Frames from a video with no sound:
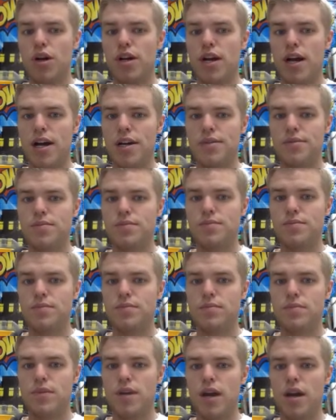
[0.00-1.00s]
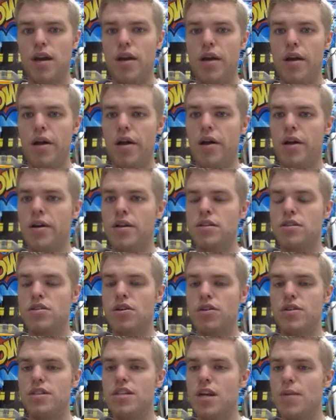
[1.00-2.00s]
on. Okay,
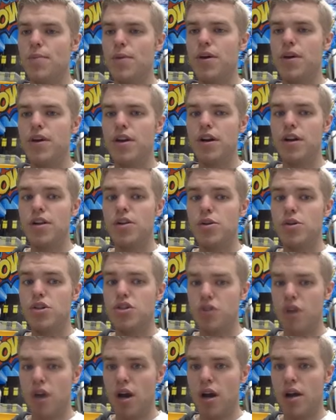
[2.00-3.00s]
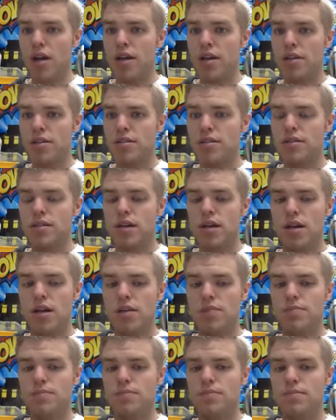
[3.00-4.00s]
so typically you're going to do a drawing.
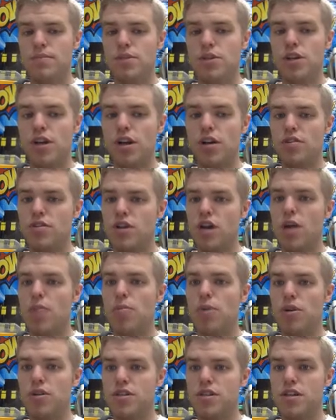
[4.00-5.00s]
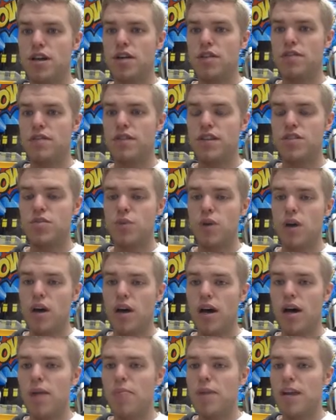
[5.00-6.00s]
You can also upload stuff as well.
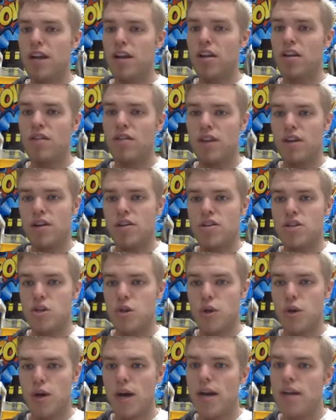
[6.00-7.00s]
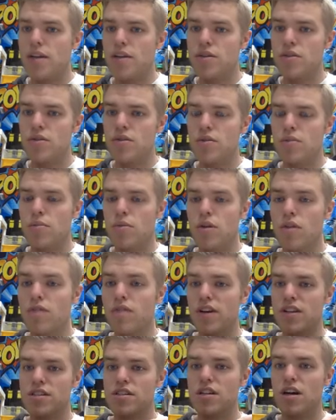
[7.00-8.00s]
I'll make another video showing you how to do more
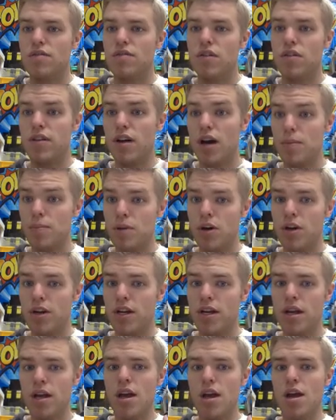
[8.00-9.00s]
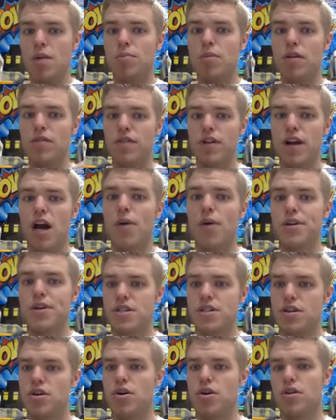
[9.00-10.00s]
fun stuff with uploading, but for now we're just
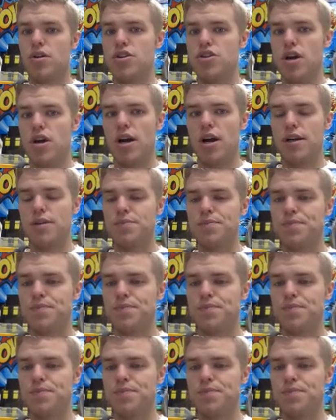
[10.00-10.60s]
going to go to the drawing.